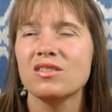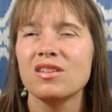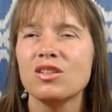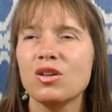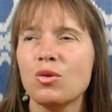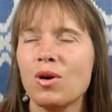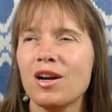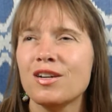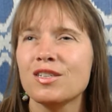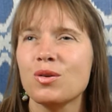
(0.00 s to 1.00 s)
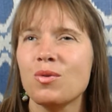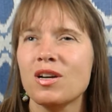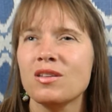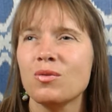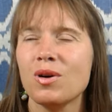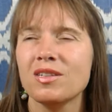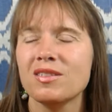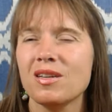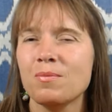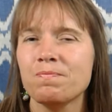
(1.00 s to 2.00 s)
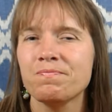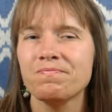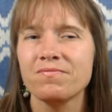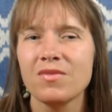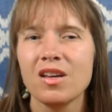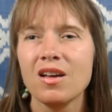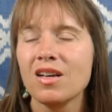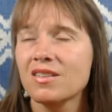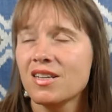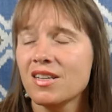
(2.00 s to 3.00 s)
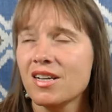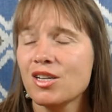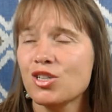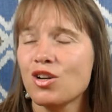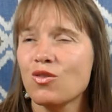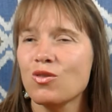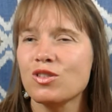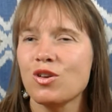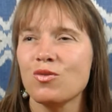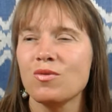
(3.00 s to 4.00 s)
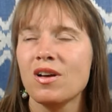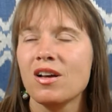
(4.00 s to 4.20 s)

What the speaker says: it requires quite some dedication also.